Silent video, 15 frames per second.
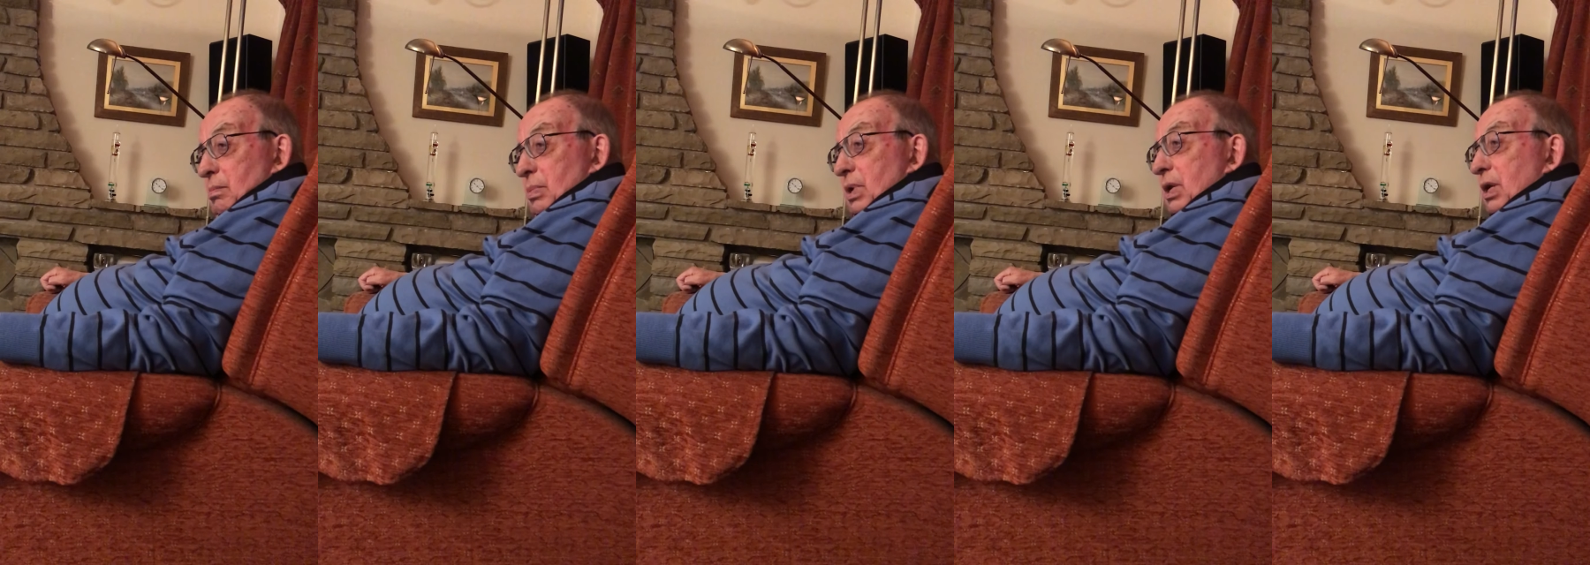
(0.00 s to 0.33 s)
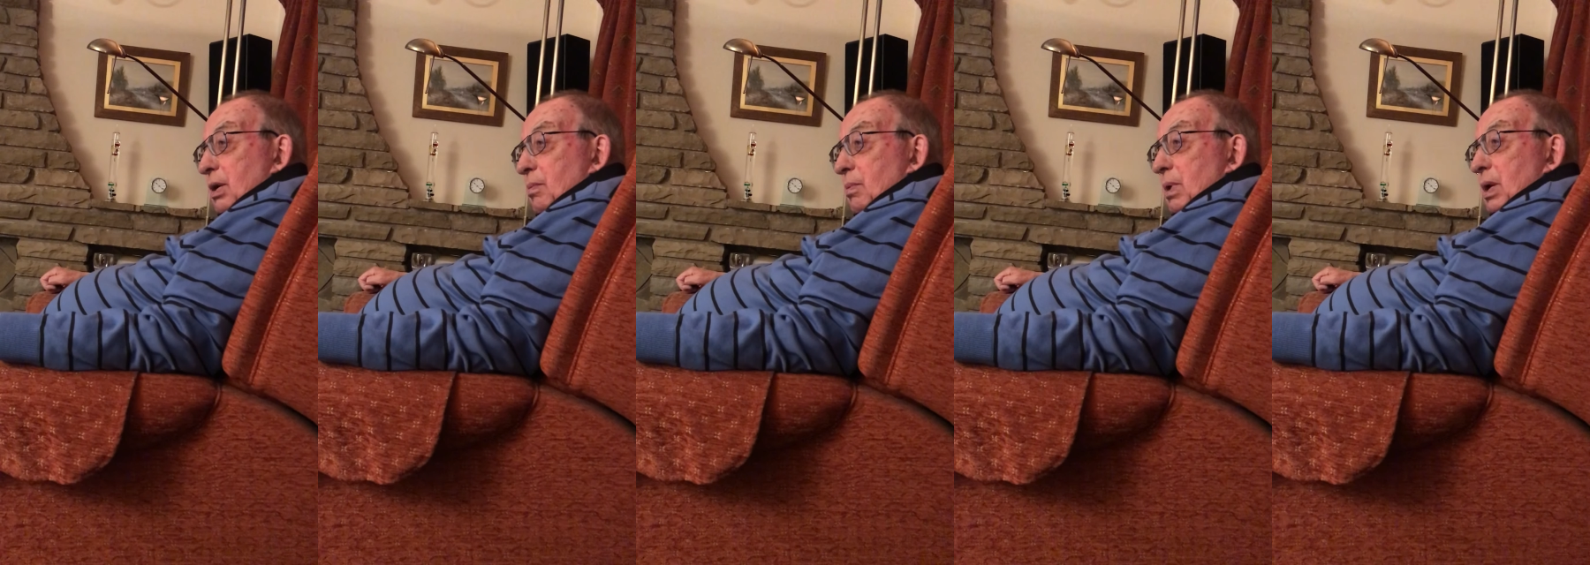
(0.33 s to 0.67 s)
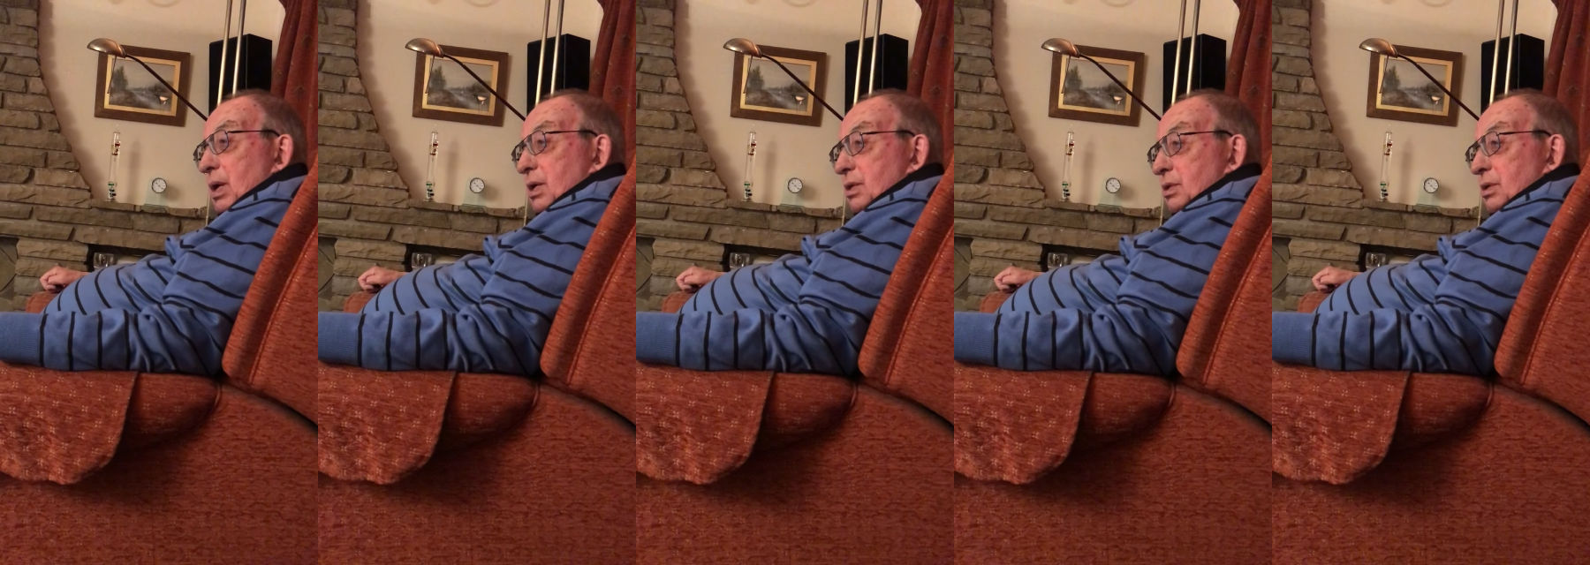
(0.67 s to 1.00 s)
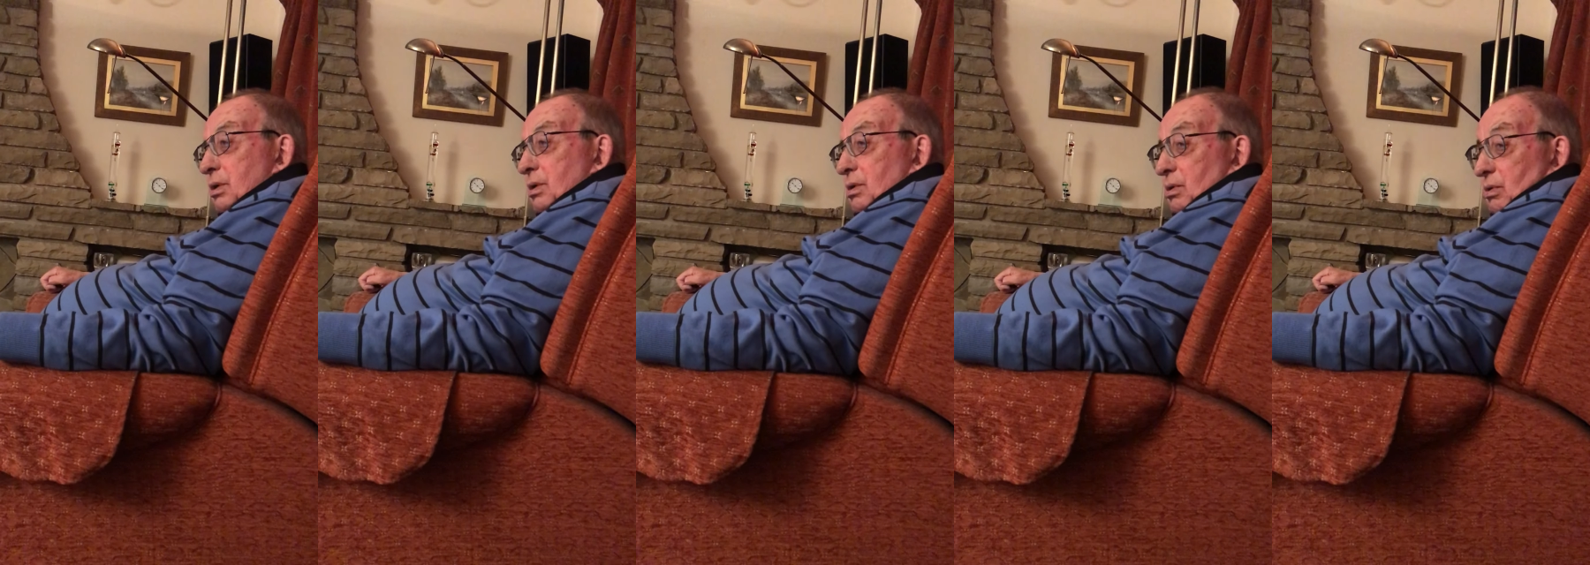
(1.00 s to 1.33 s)
Peelywally.
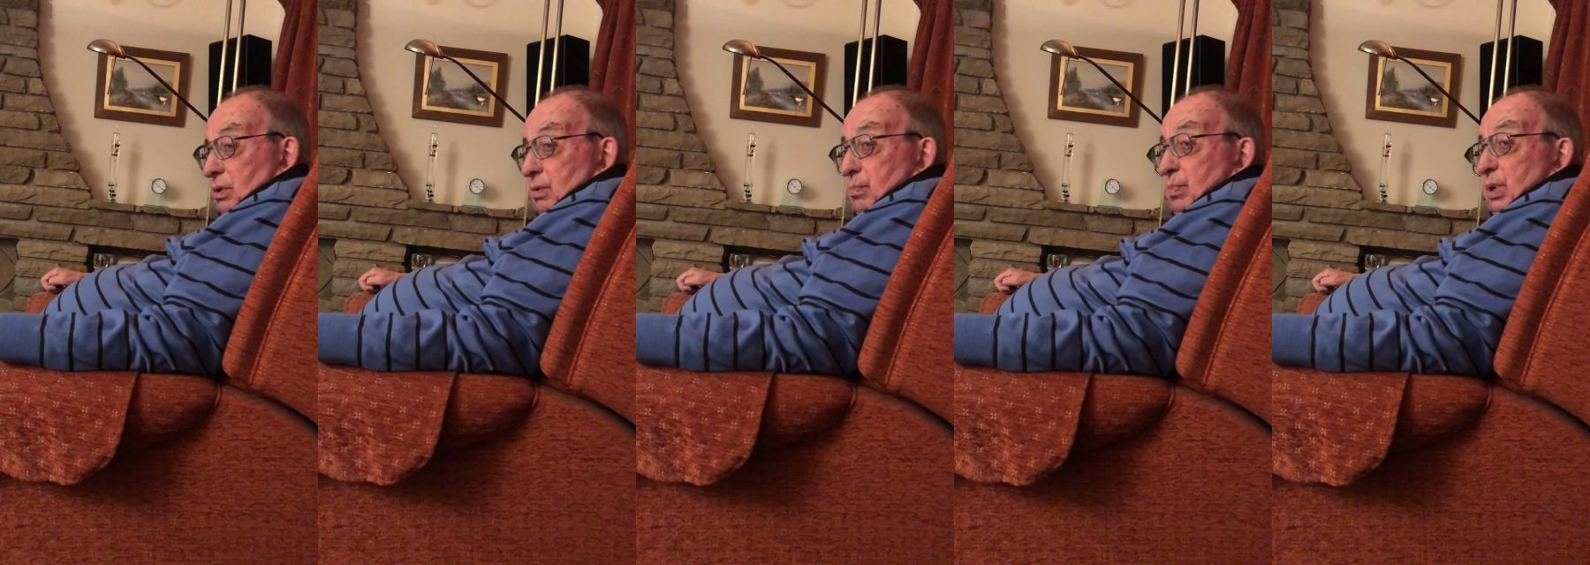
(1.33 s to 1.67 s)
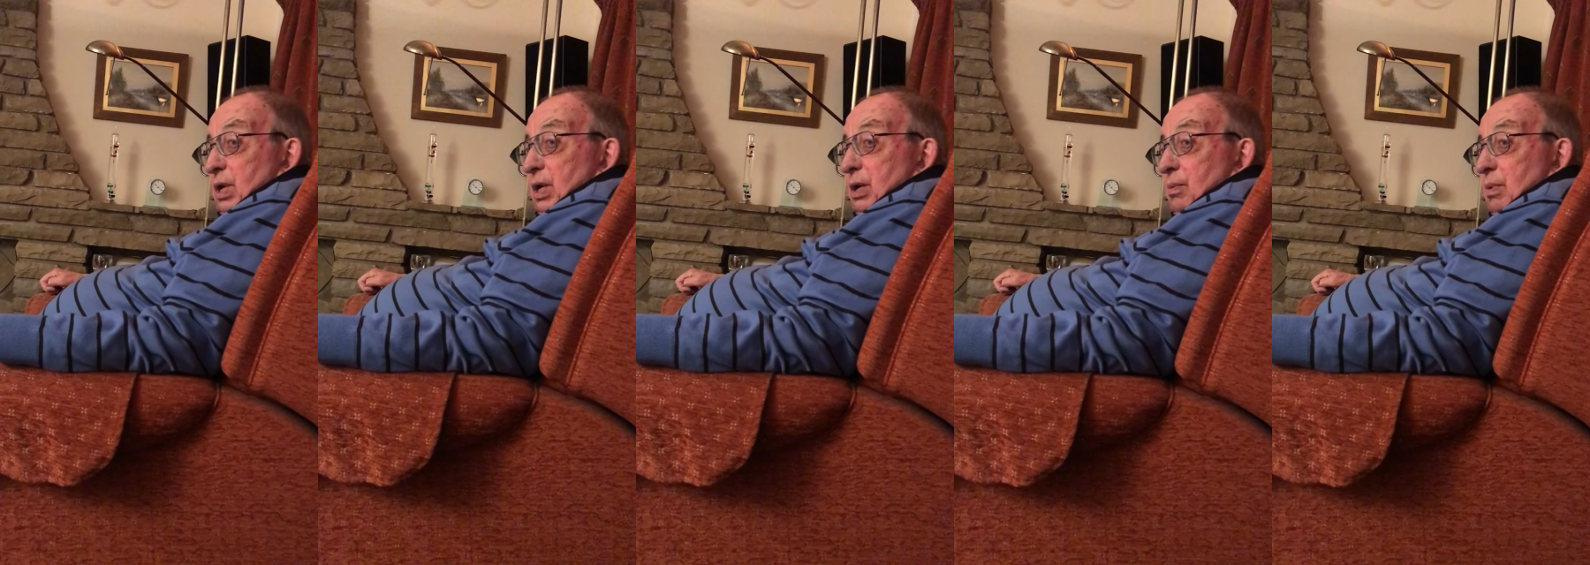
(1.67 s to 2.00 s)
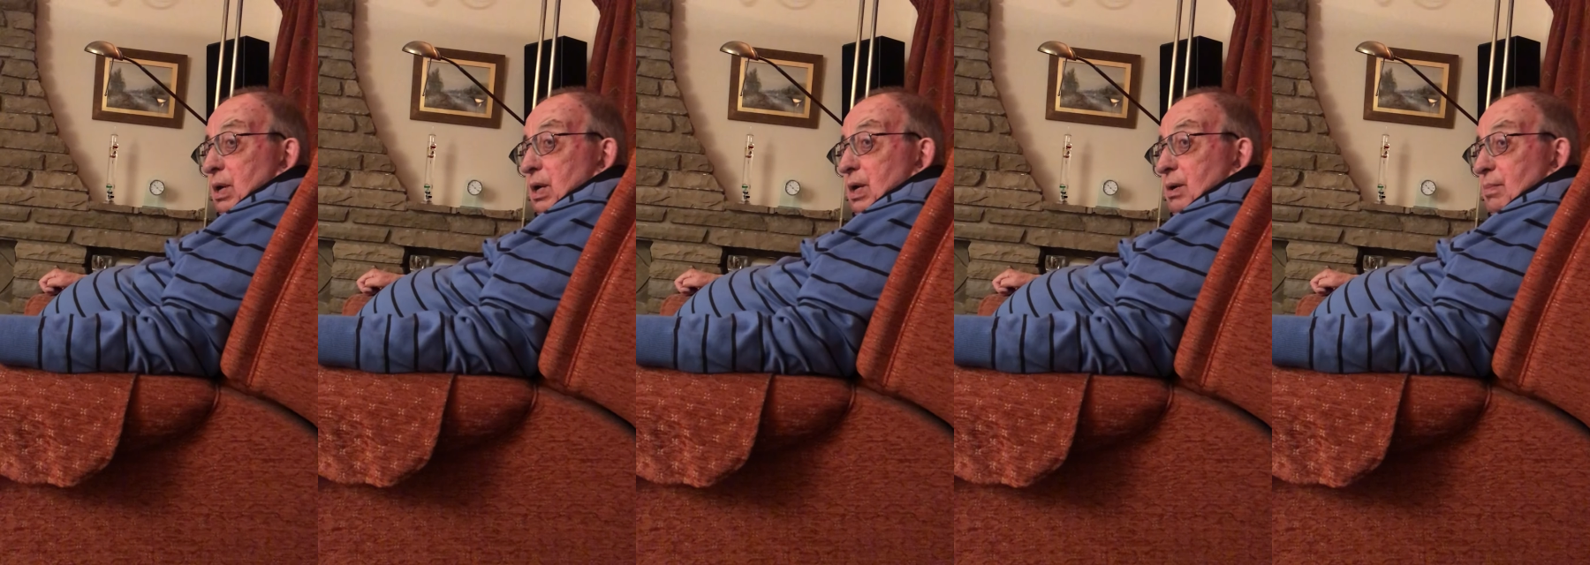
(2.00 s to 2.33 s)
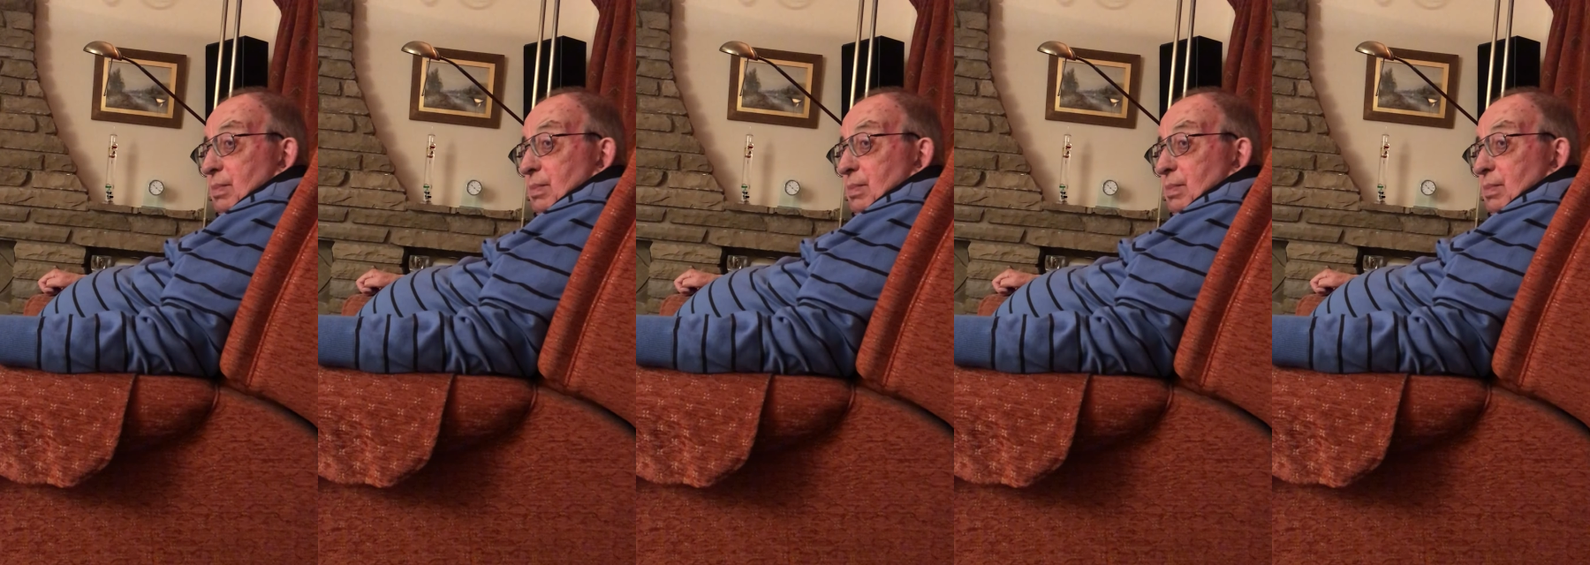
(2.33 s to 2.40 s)
You're looking peelywally,